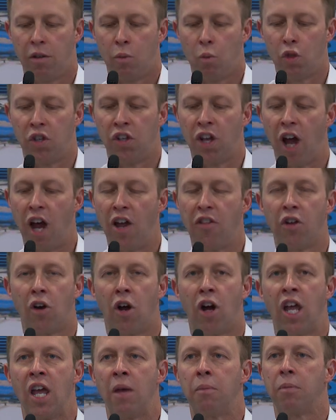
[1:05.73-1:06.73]
would know that
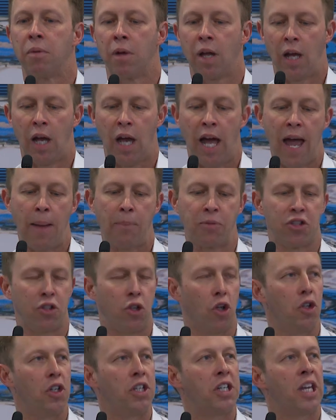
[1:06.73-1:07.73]
I am
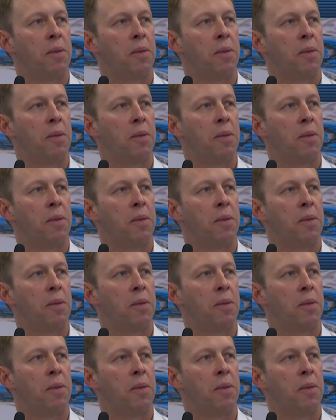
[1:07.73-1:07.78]
absolutely